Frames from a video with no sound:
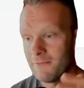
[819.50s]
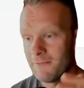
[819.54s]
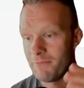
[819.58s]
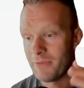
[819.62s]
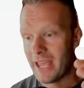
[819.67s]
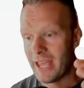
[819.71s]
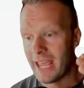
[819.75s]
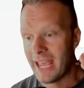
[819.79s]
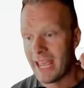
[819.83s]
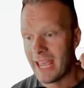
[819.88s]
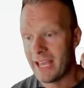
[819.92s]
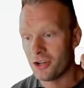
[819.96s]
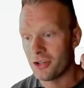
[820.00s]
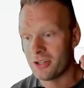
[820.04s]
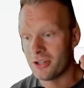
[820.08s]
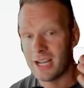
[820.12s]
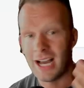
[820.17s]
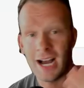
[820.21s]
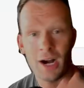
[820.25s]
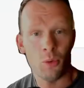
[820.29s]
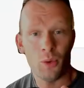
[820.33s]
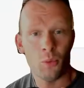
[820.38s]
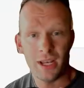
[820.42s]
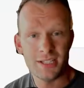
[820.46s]
and you're
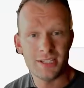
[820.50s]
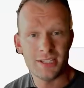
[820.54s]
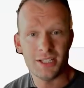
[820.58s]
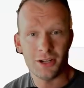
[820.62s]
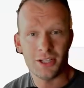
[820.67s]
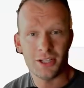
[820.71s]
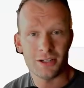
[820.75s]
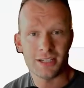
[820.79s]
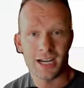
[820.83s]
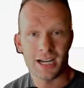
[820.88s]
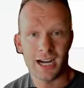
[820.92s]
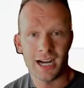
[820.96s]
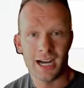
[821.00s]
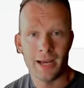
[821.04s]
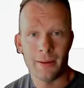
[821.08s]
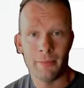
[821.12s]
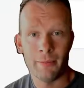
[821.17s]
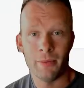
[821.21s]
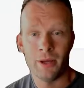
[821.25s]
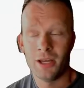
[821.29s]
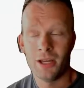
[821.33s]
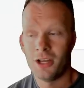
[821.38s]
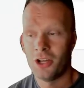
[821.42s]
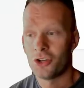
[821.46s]
not wasting your time
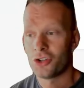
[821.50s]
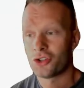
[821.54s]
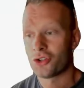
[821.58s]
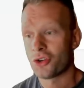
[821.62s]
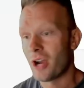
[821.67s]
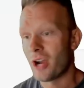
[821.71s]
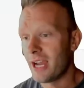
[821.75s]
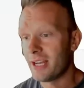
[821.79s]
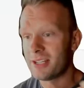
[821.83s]
trying